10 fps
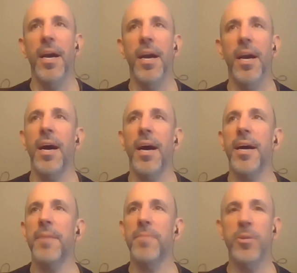
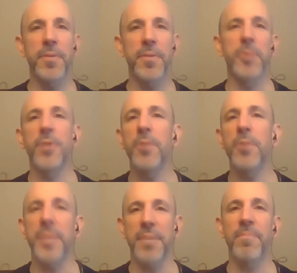Those of you who know
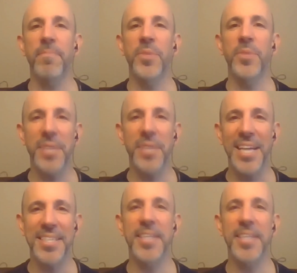me know that I
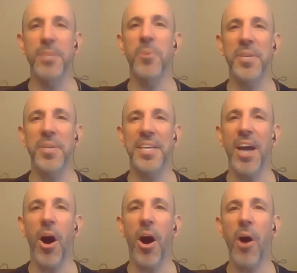say good morning
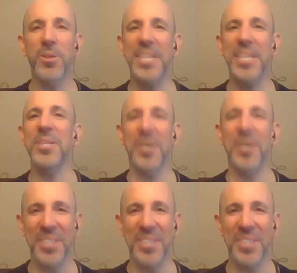all day long.